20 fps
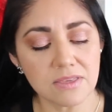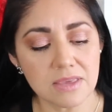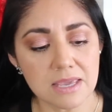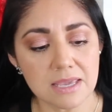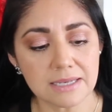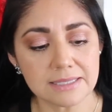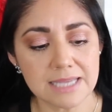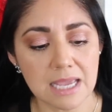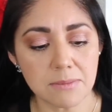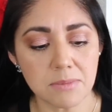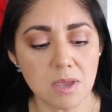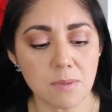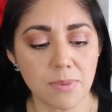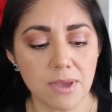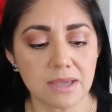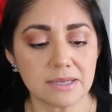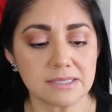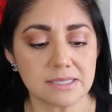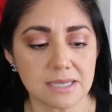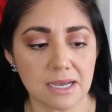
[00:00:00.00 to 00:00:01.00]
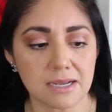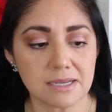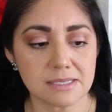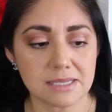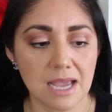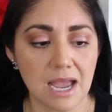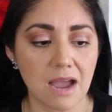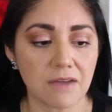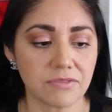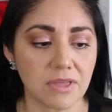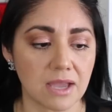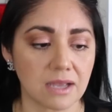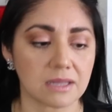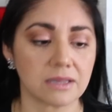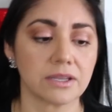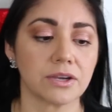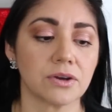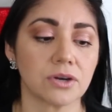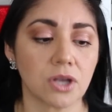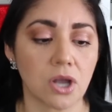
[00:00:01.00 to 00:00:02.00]
the Damier Ebene does have that
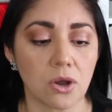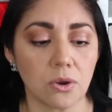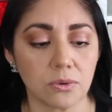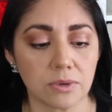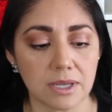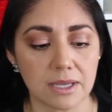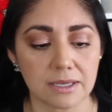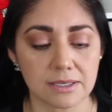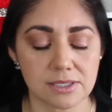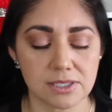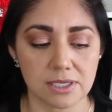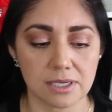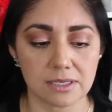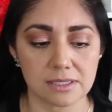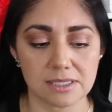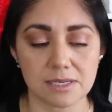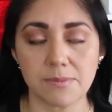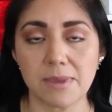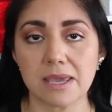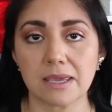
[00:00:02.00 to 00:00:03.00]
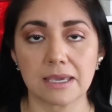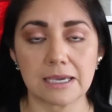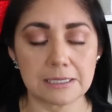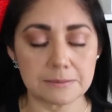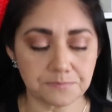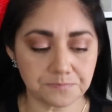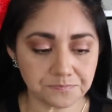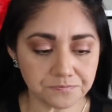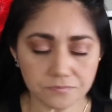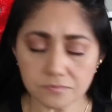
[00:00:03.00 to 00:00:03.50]
clear coating to, to make it